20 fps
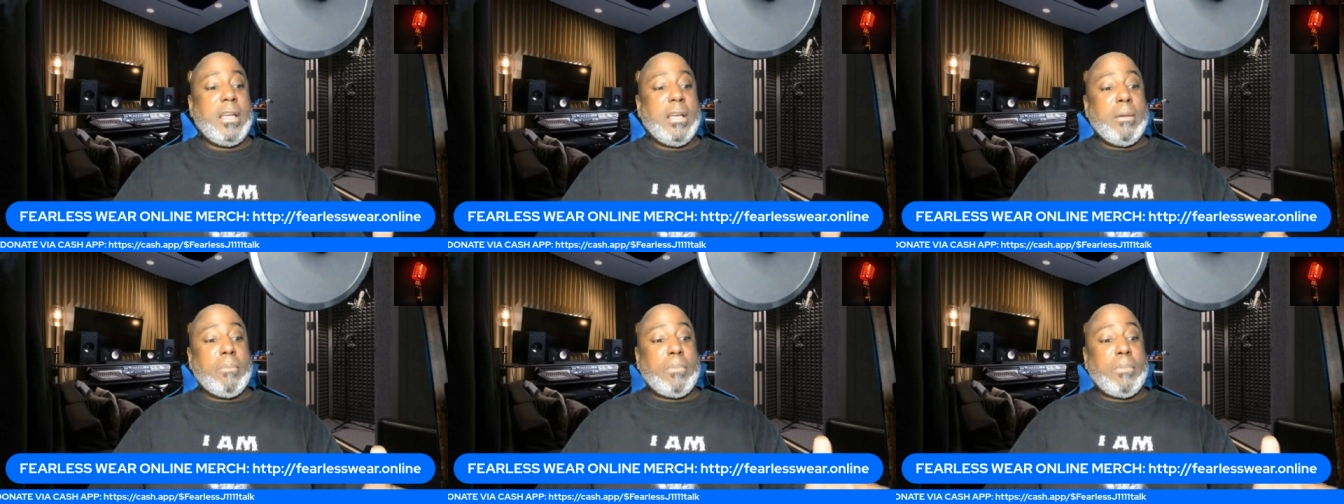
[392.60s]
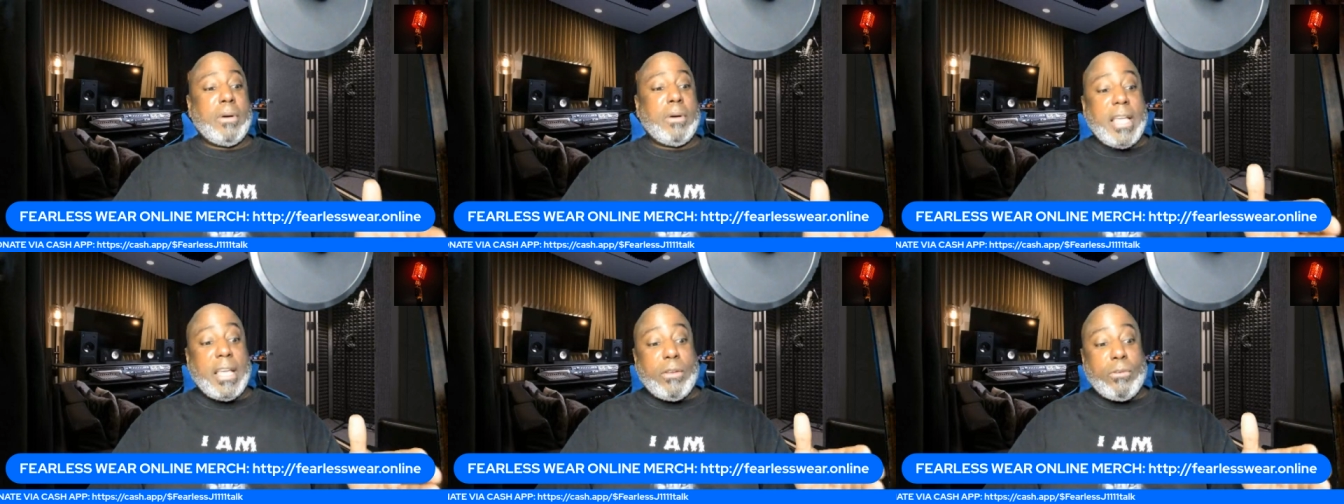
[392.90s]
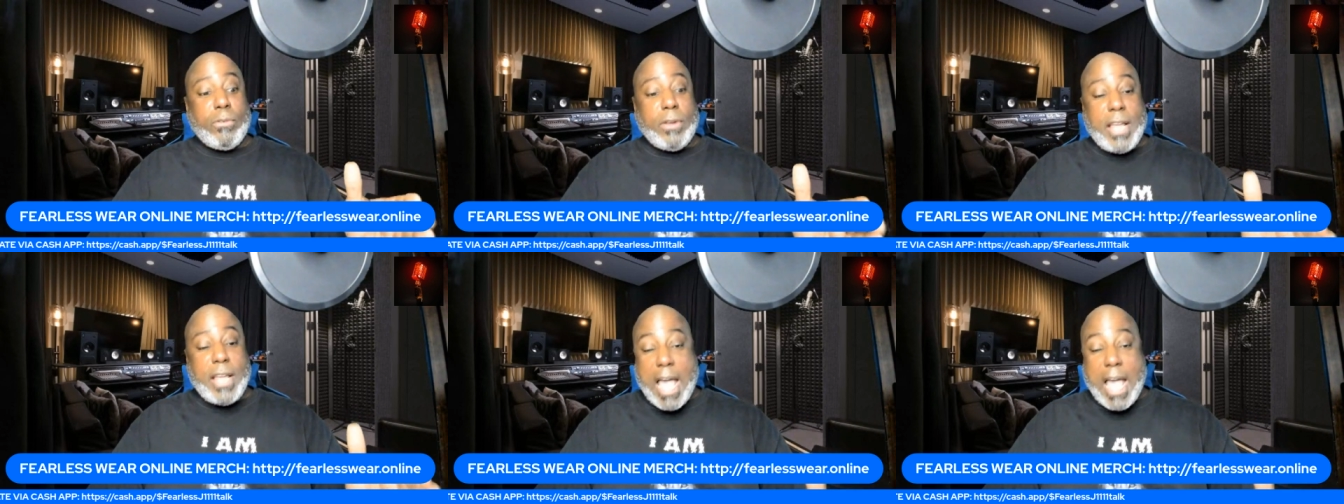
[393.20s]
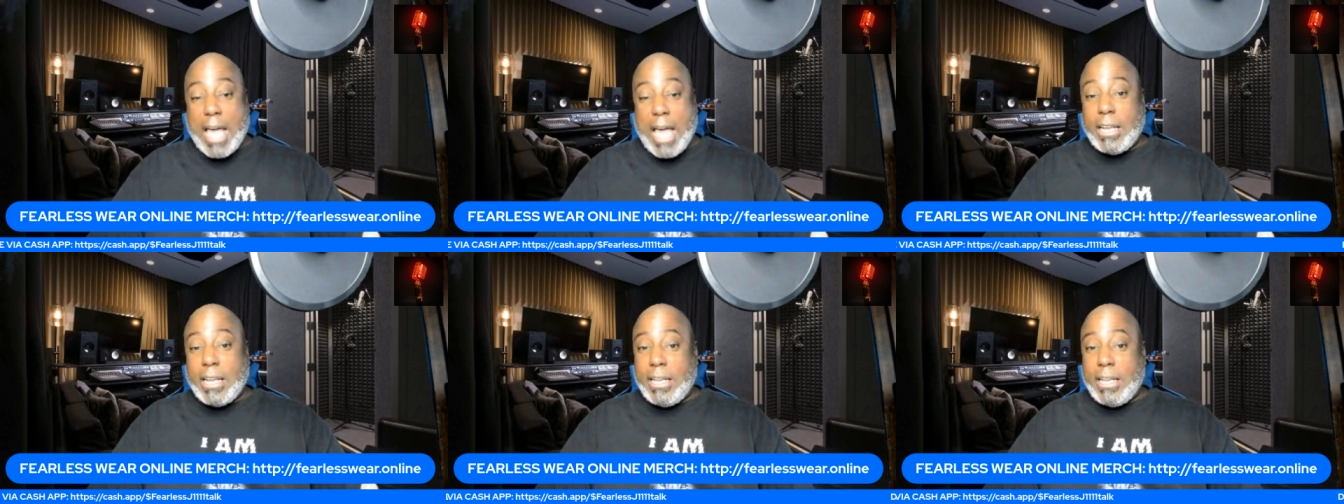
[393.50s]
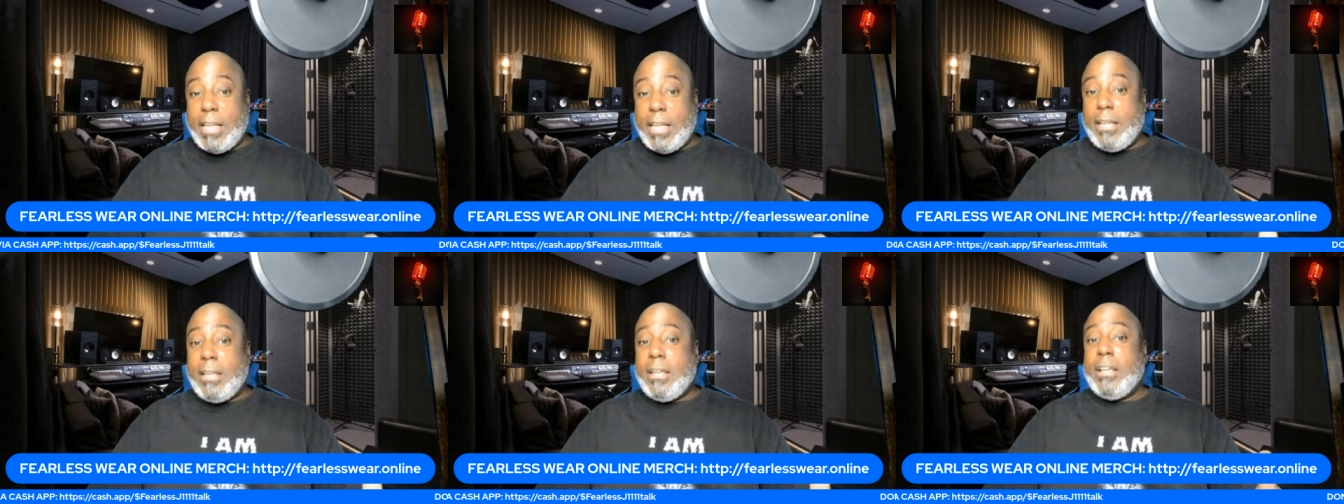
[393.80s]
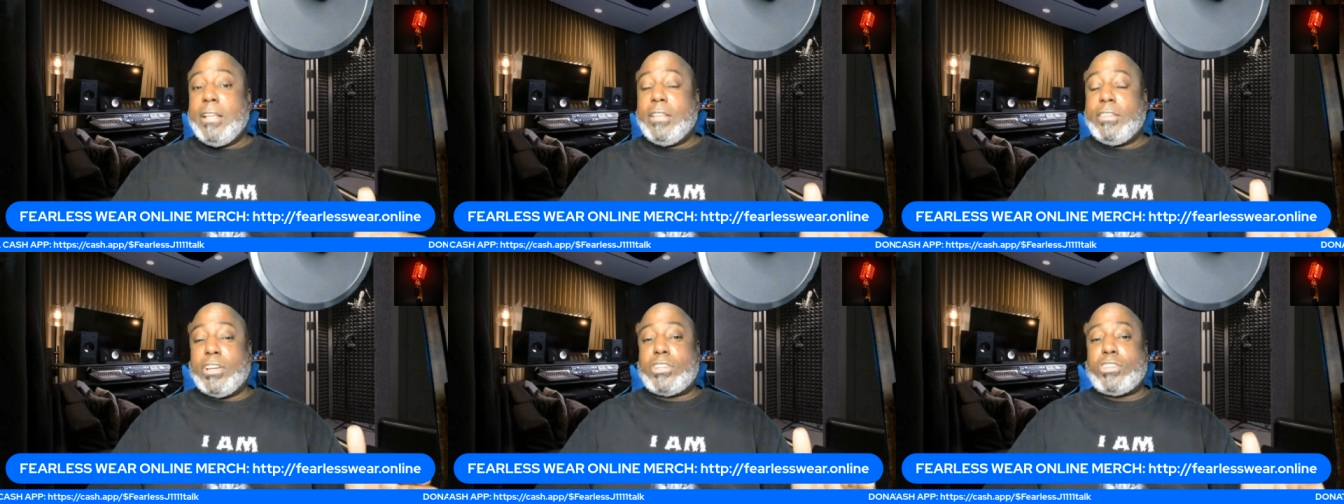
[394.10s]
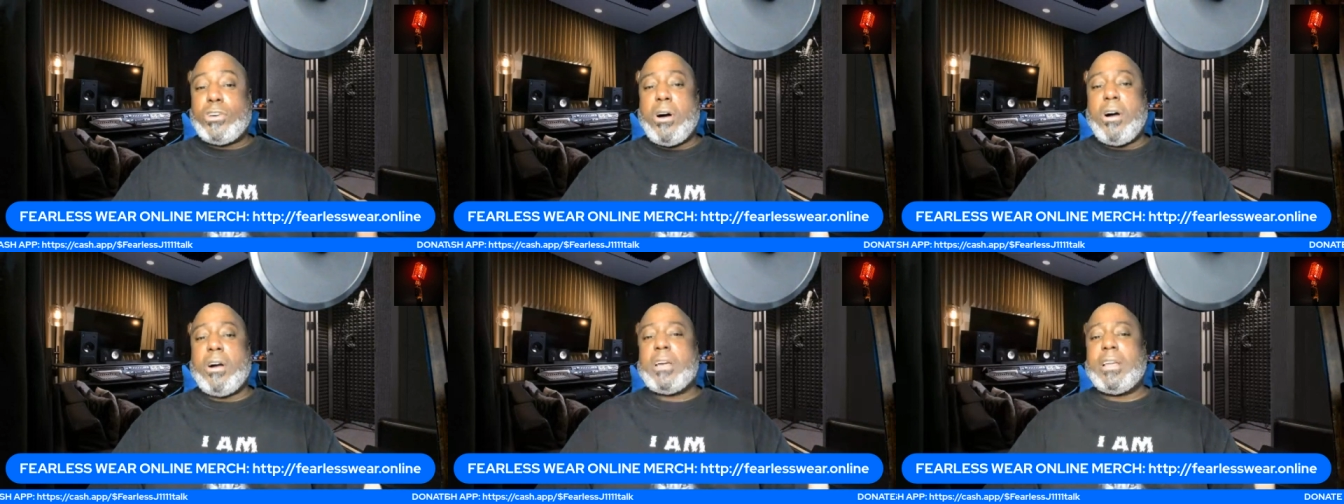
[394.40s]
but in reality, they're
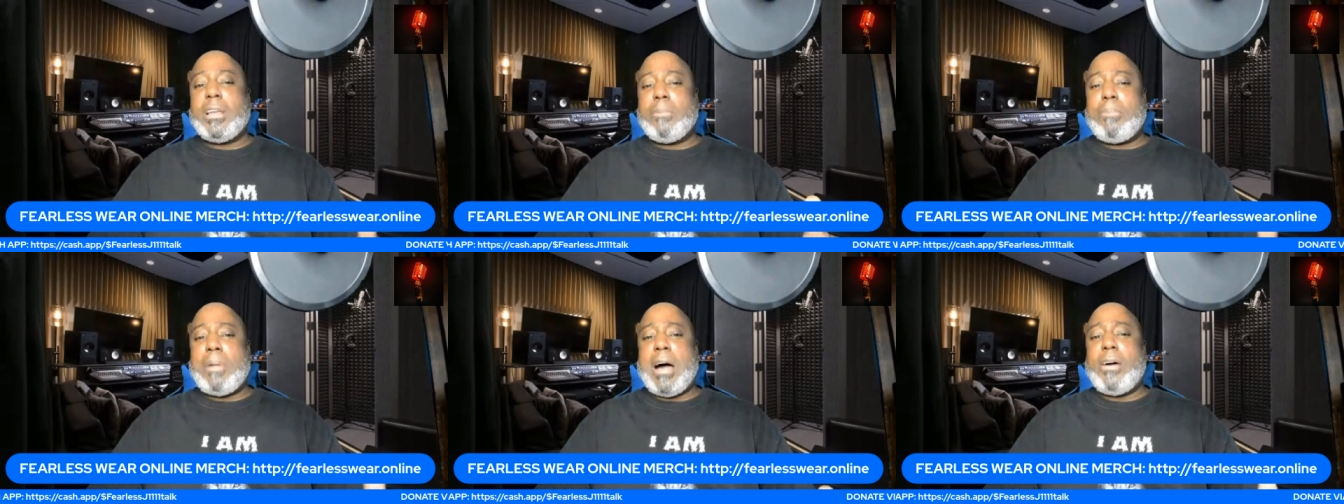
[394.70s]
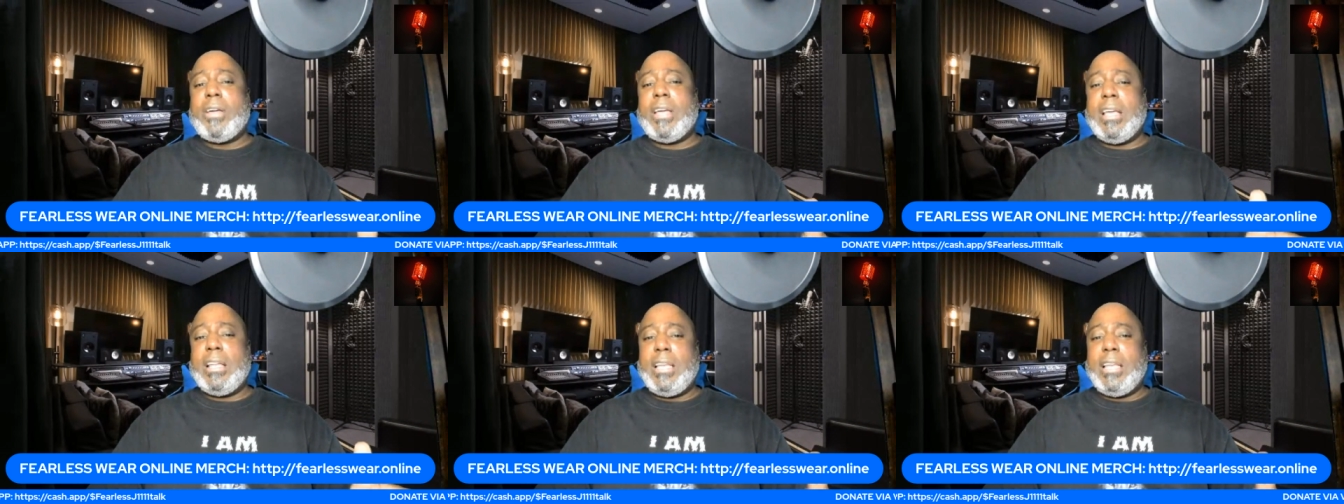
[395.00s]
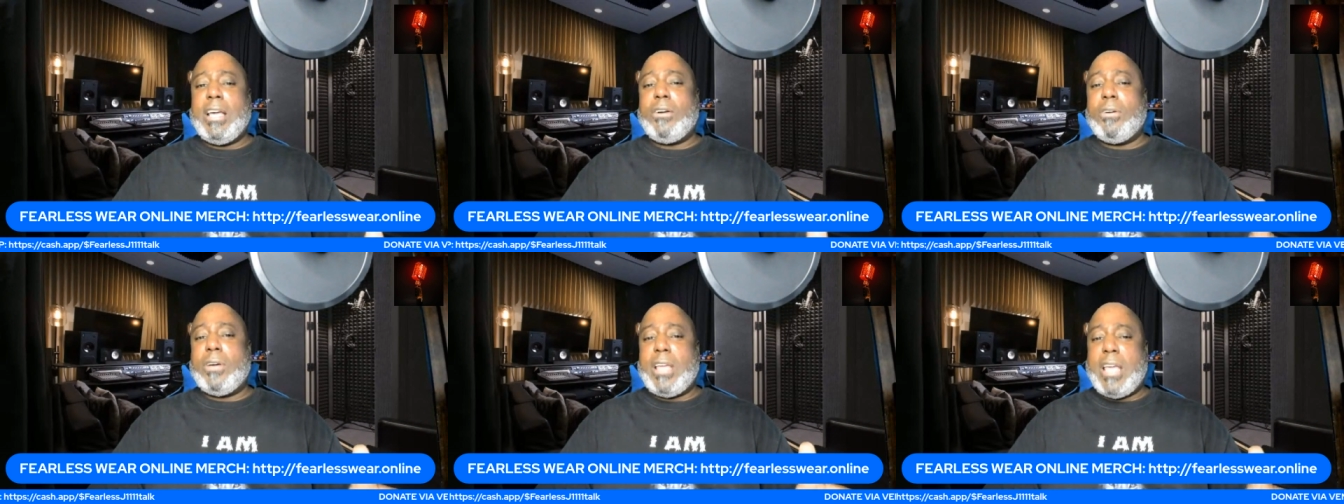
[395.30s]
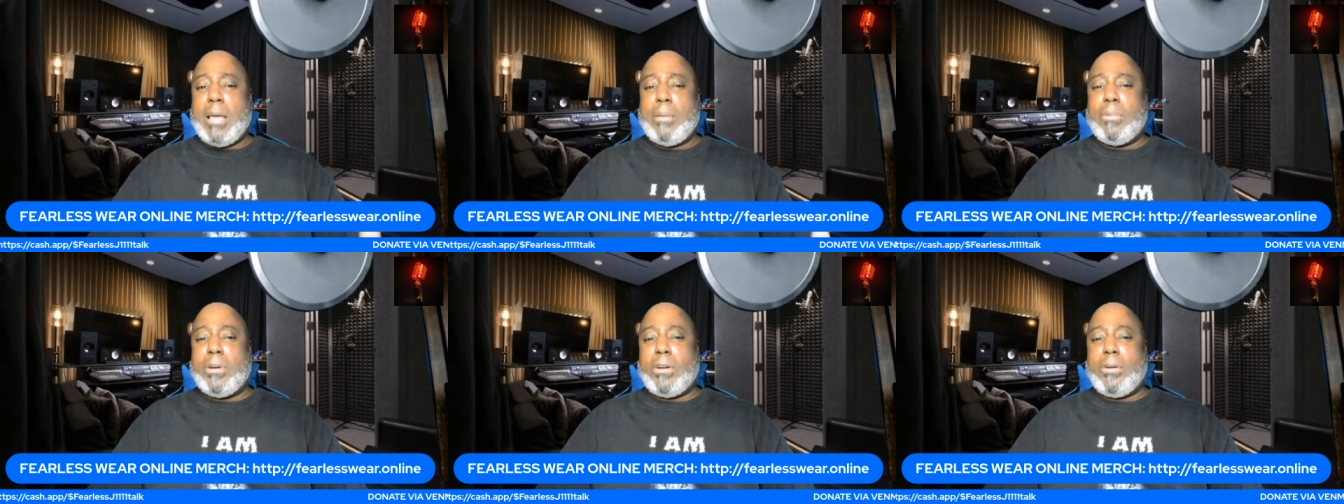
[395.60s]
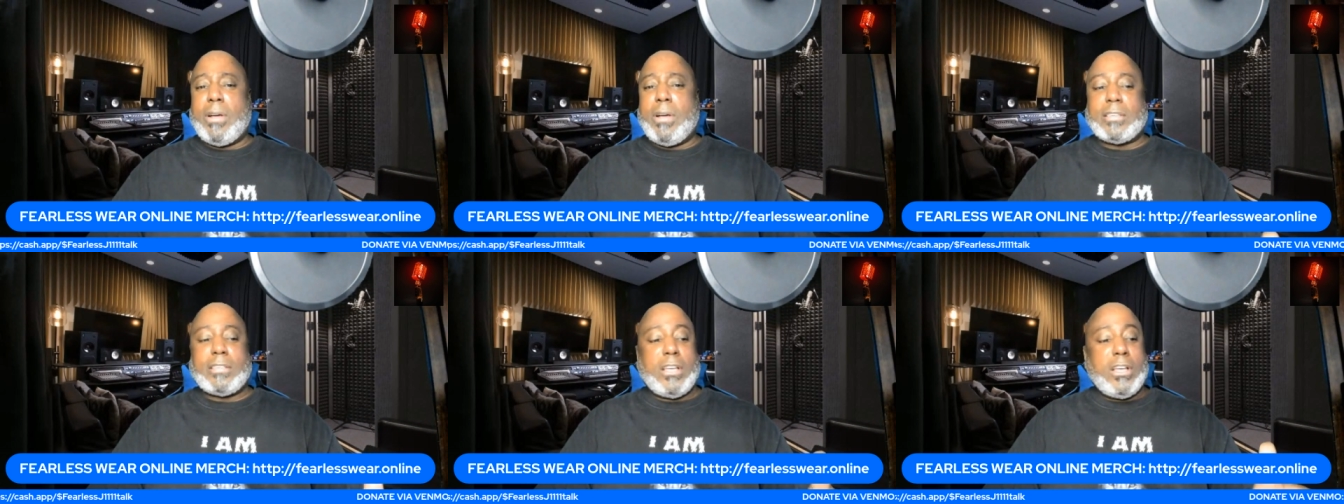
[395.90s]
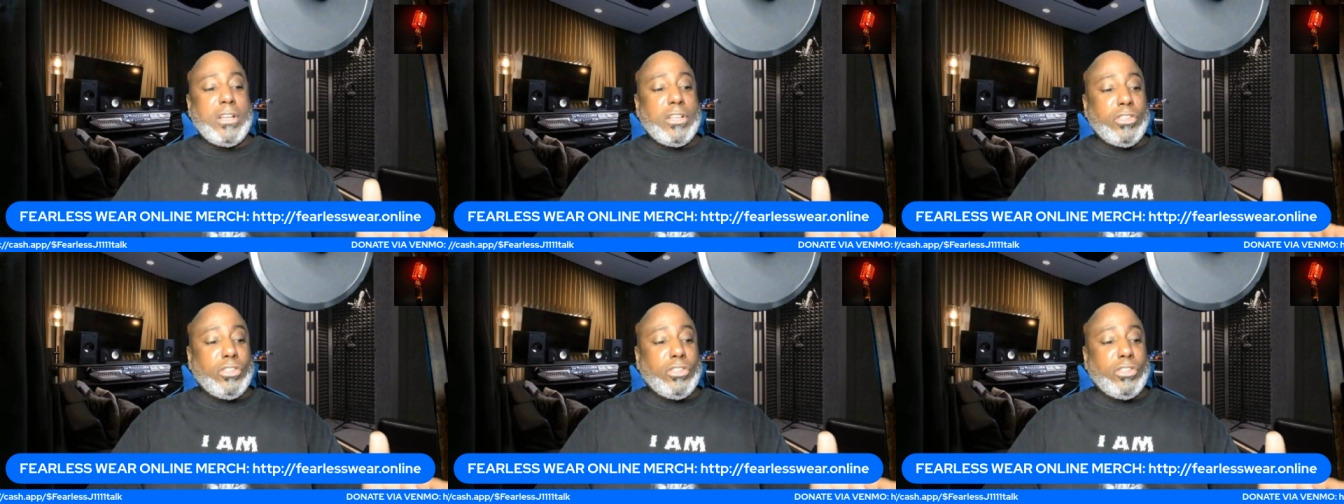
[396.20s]
talking about illegal immigrants.